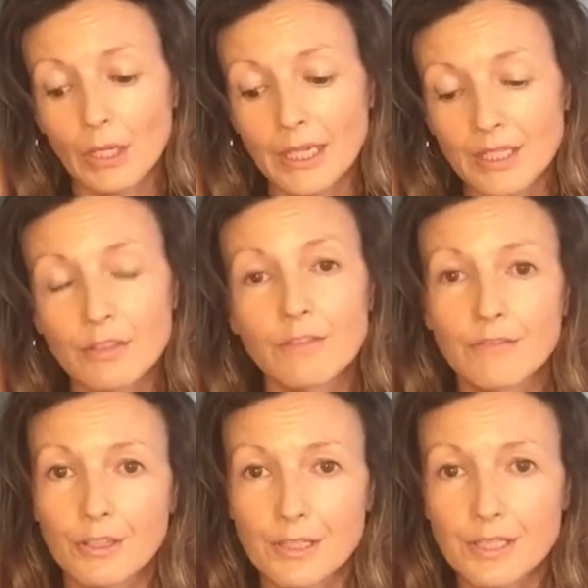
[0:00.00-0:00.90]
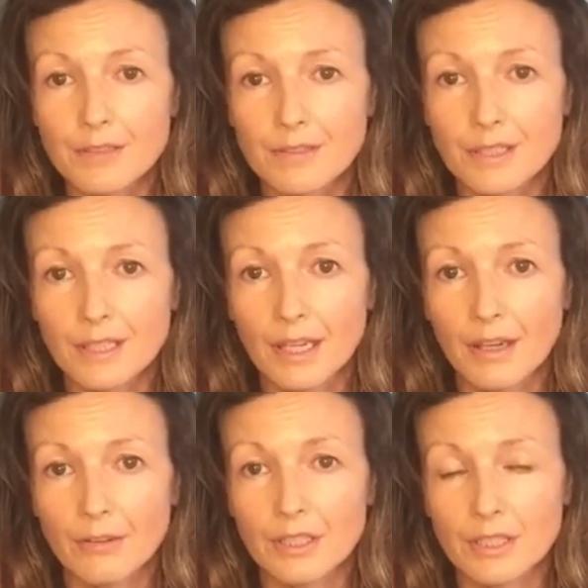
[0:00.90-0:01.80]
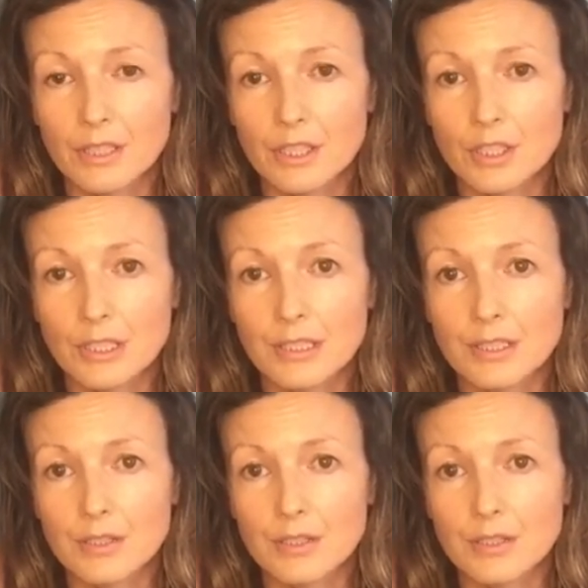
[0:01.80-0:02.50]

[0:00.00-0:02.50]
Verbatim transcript: and very severe health conditions.